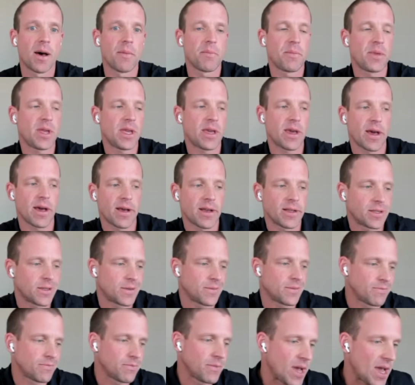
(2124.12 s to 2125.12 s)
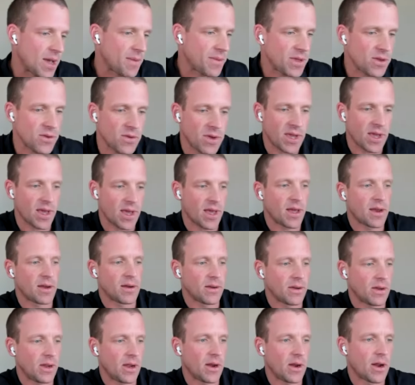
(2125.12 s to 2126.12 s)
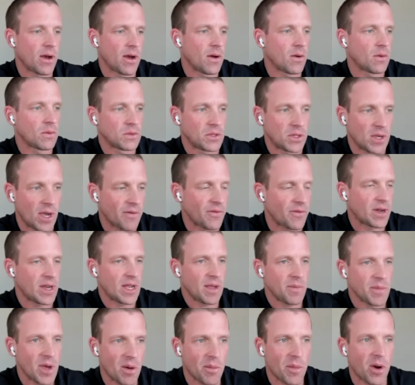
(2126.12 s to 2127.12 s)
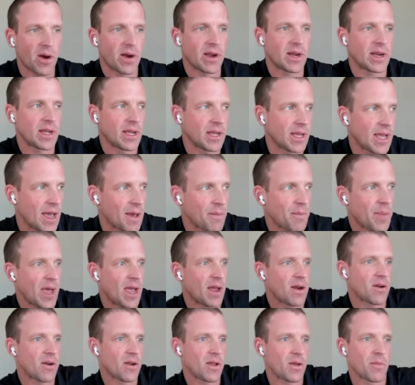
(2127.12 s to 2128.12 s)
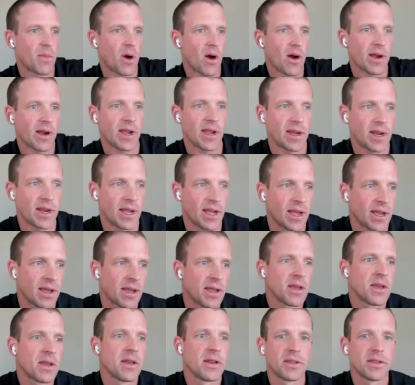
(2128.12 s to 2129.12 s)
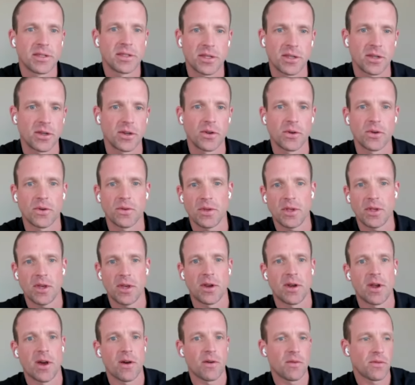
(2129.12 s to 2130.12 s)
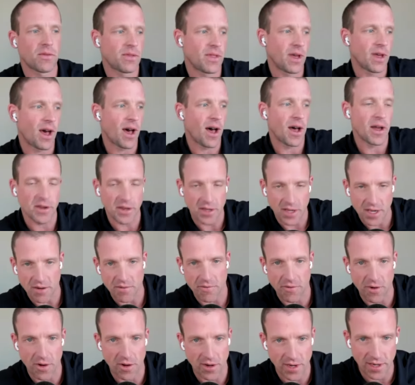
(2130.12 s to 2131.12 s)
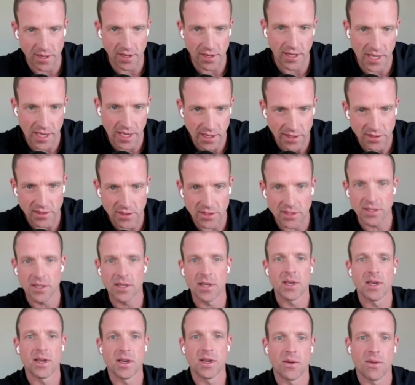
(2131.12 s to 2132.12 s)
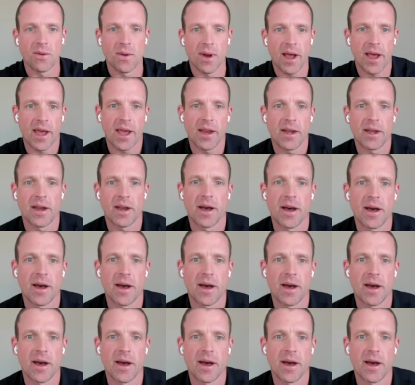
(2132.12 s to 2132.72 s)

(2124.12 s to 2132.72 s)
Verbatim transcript: Because maybe you can, do you have an email marketing campaign? Are you marketing to, the unconverted leads, right?